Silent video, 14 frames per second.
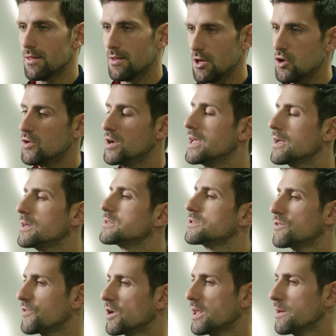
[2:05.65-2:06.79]
the uniqueness
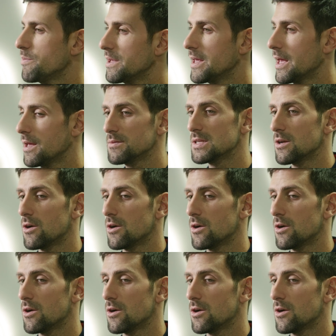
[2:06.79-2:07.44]
of the Olympic Games,